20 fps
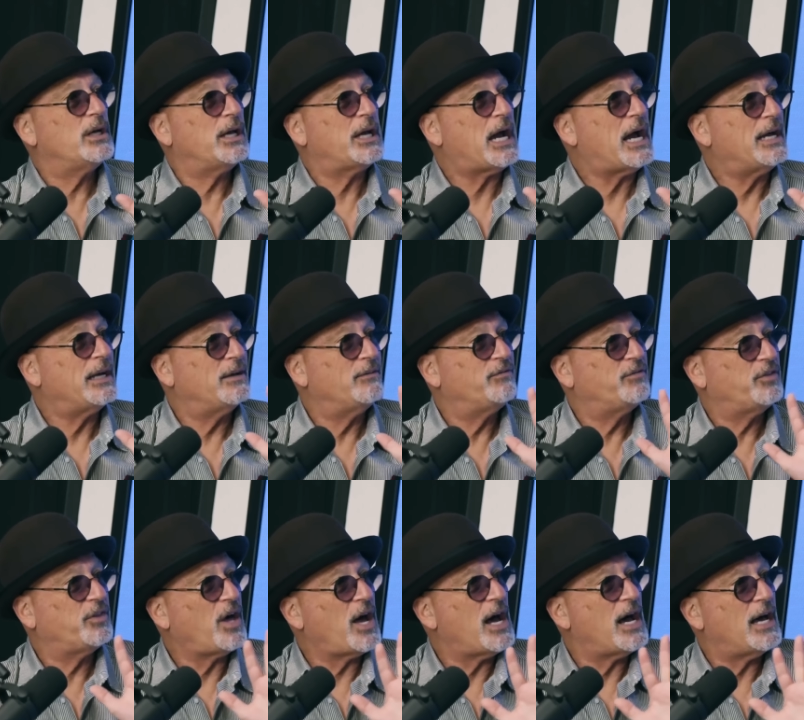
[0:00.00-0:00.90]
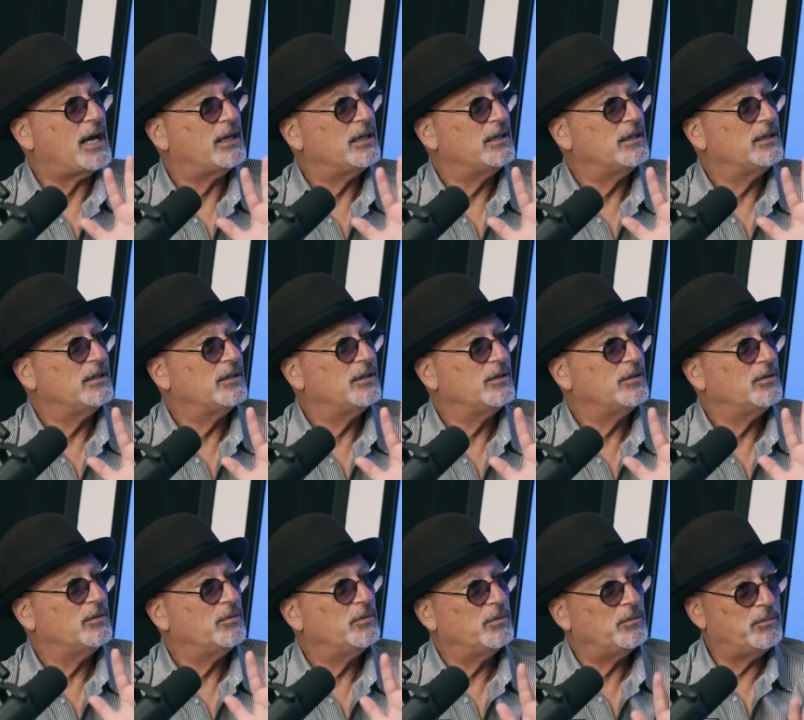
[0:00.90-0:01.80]
kind of thought
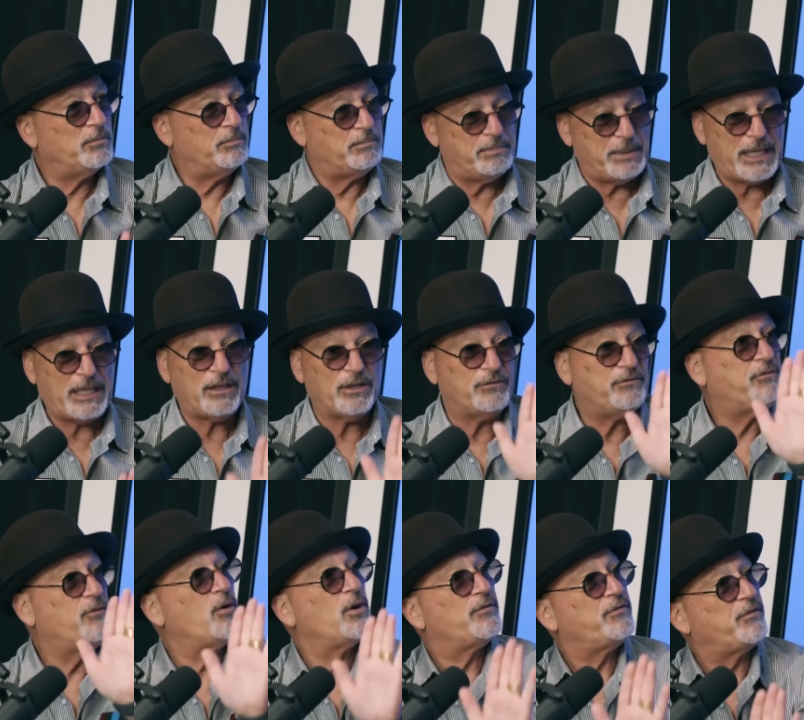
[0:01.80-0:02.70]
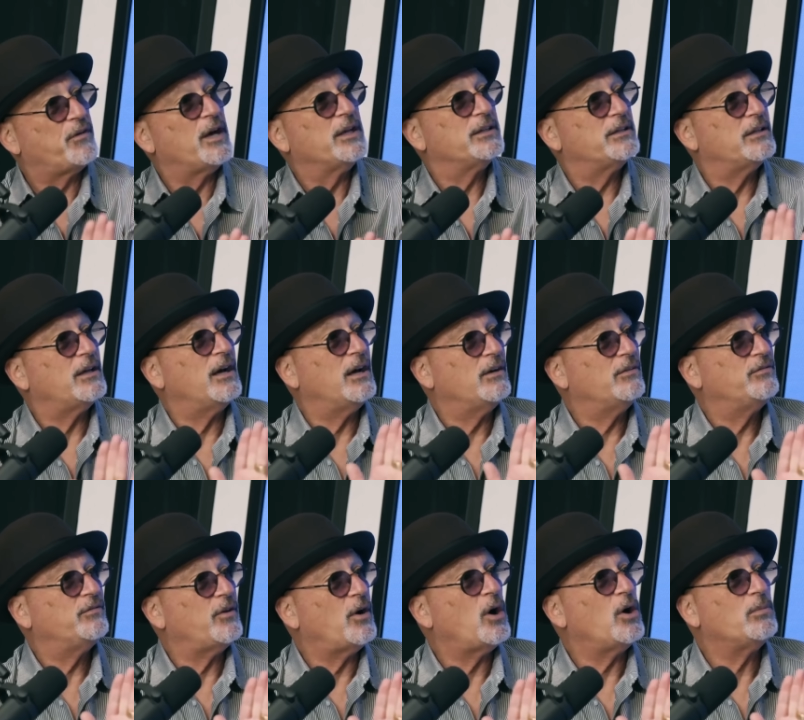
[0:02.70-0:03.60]
being the forefront
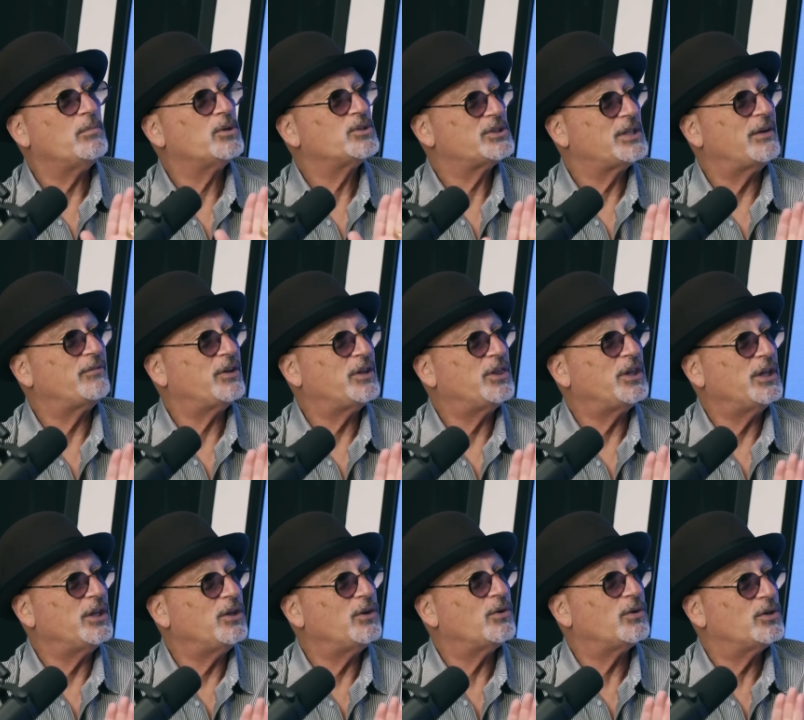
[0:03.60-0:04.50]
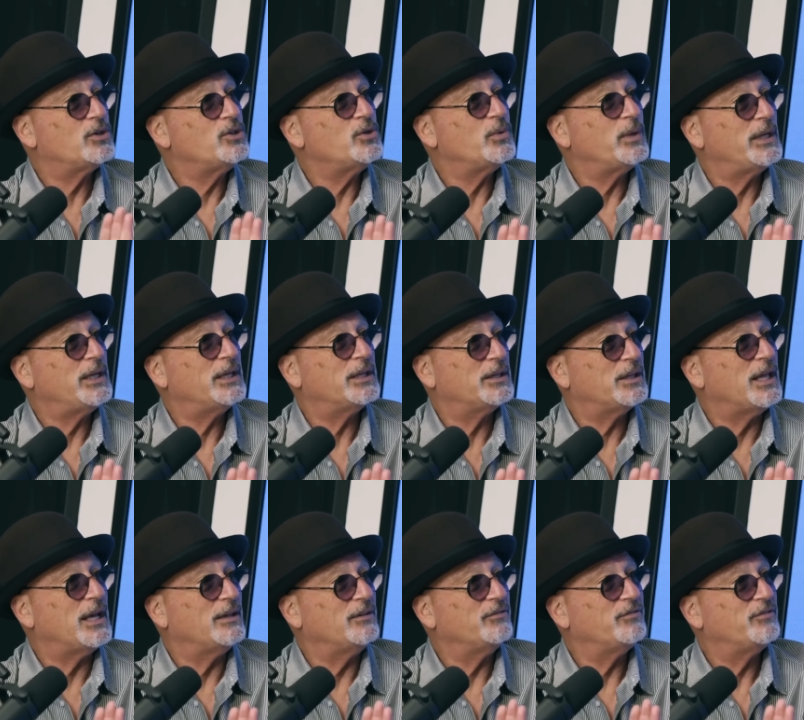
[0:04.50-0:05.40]
of almost everything you're doing in
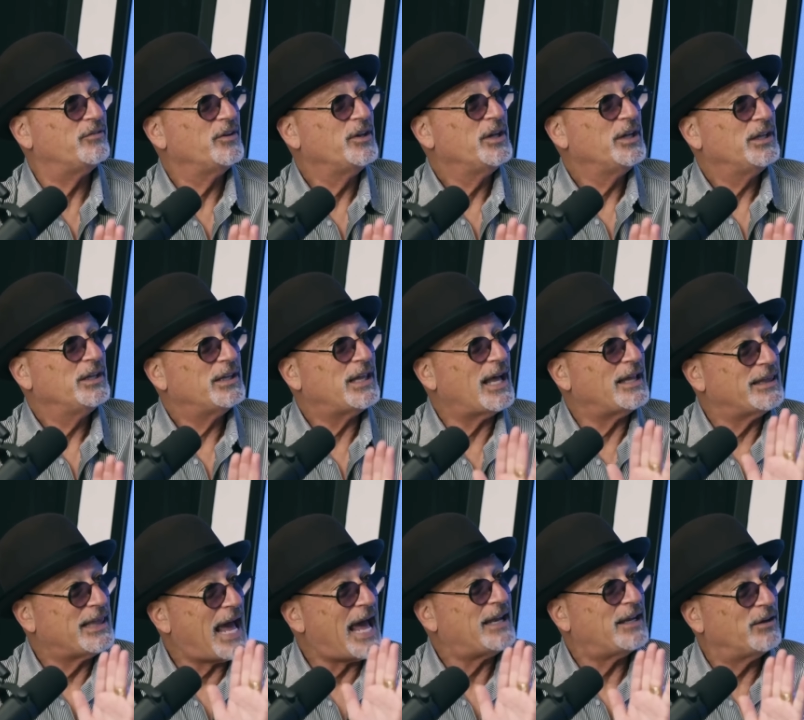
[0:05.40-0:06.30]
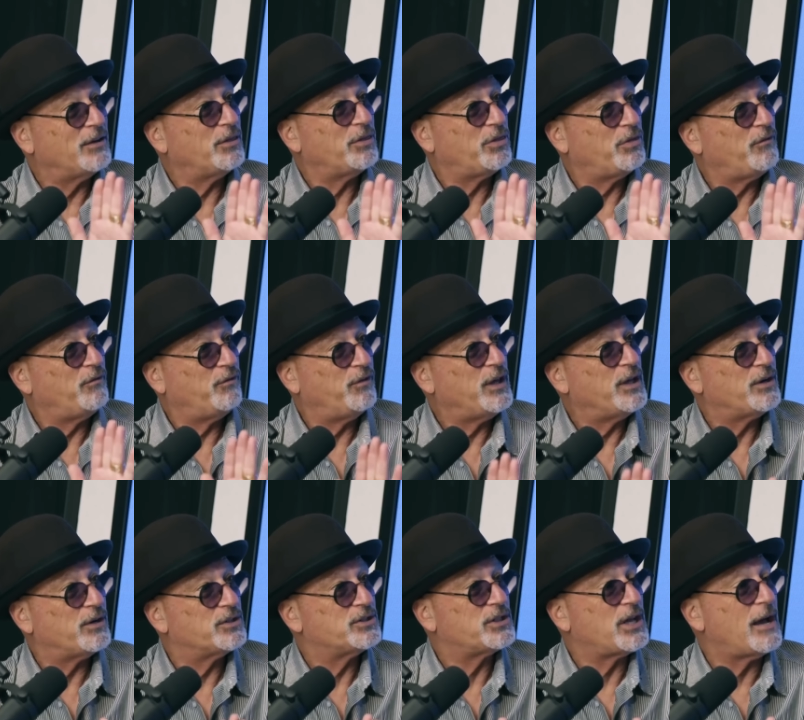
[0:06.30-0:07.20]
life. Yeah. That, that
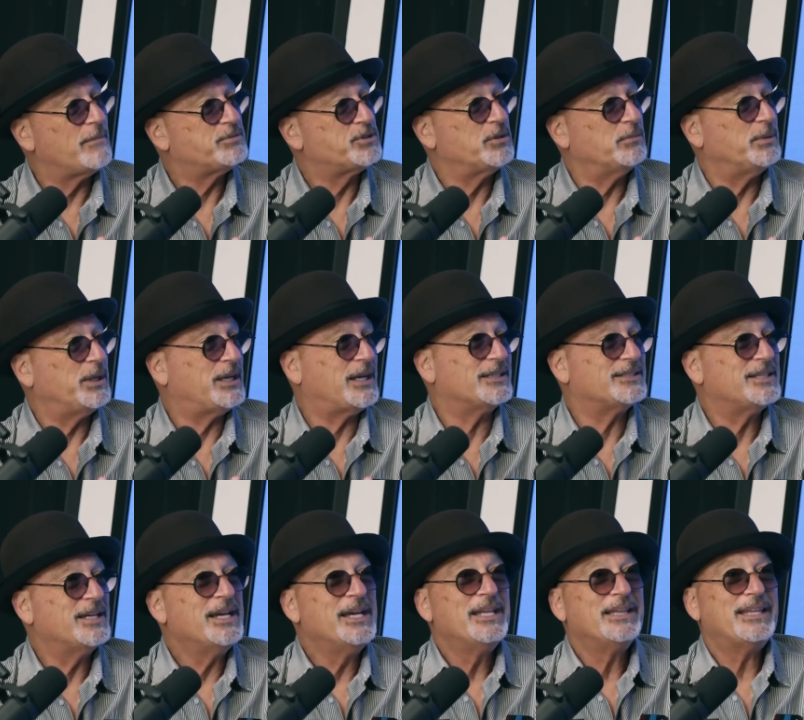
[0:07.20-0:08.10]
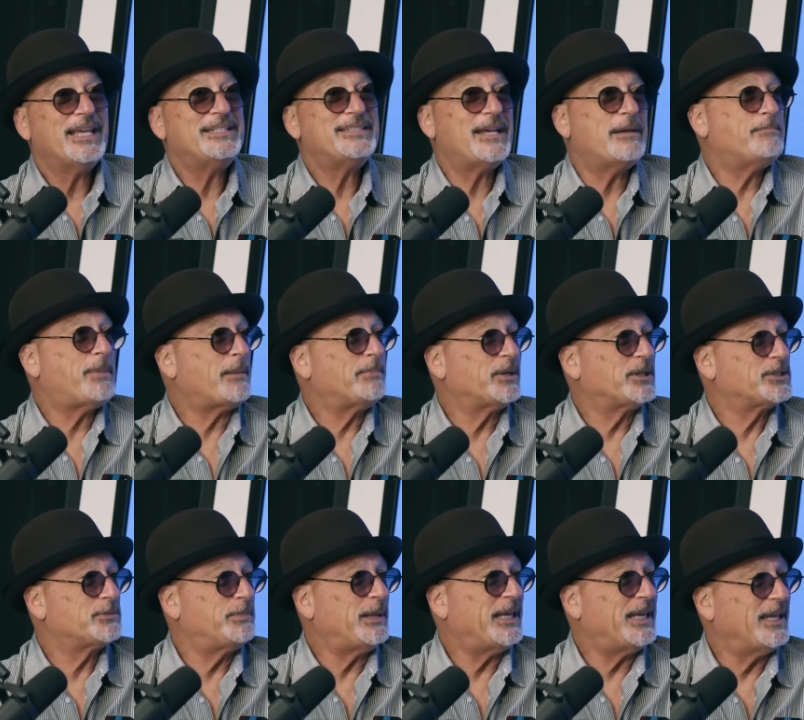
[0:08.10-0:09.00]
fear stops you, because they say public
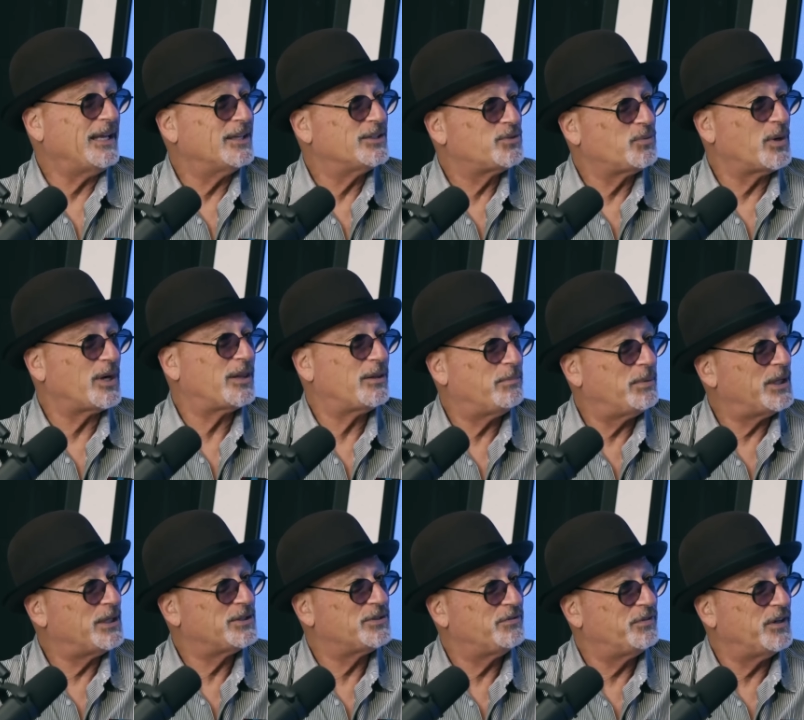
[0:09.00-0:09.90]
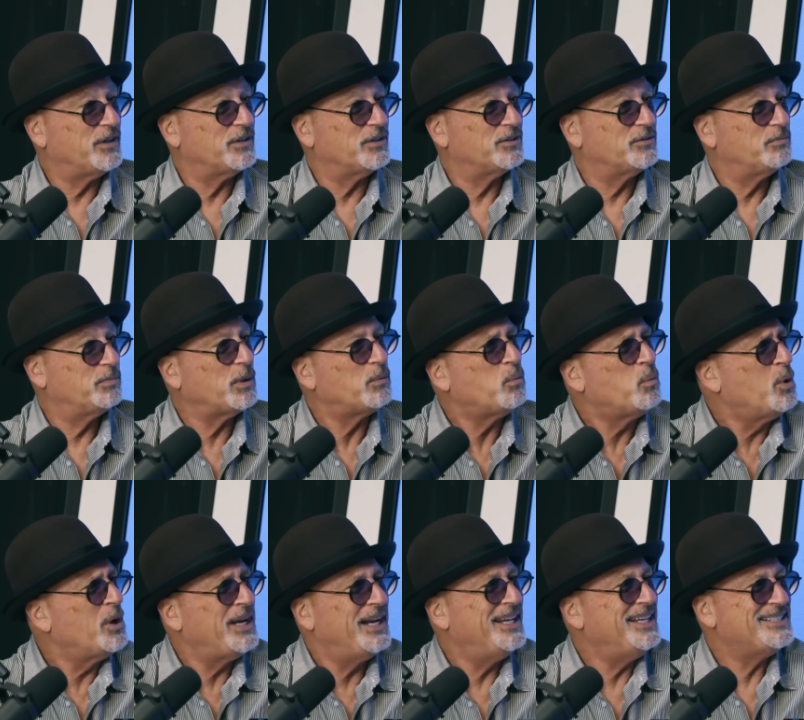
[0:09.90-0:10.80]
speaking is one of the biggest fears. But
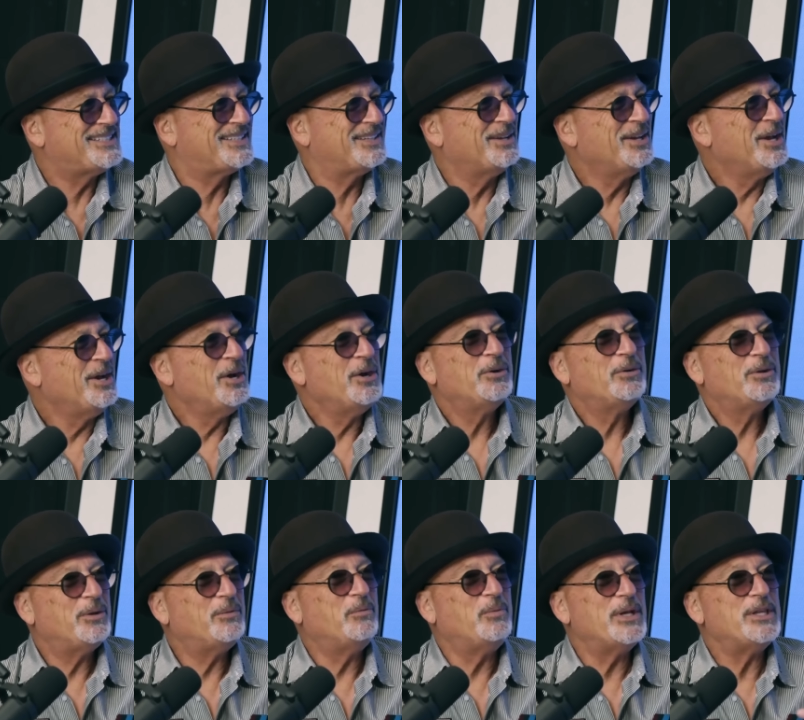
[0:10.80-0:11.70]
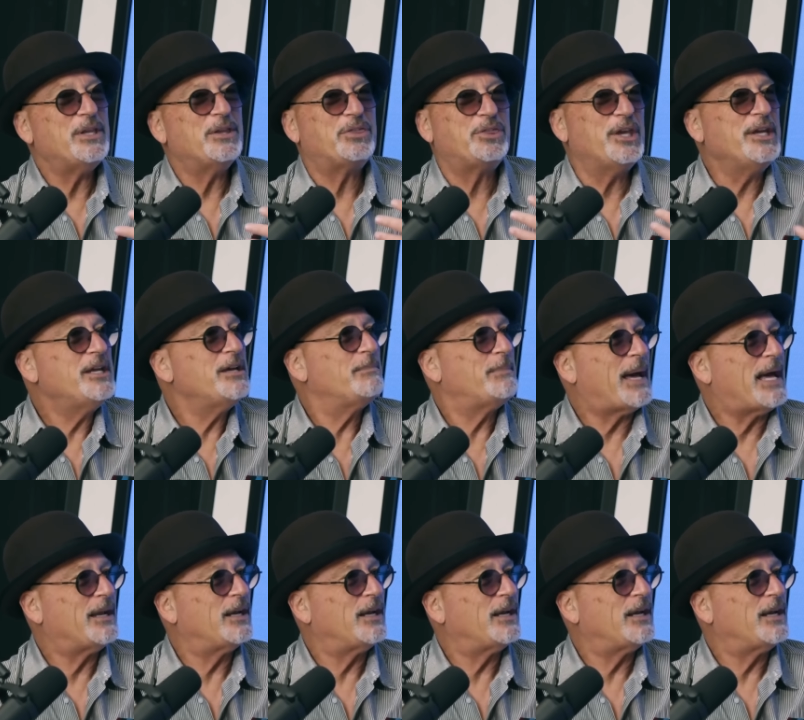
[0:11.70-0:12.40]
what is, when you think about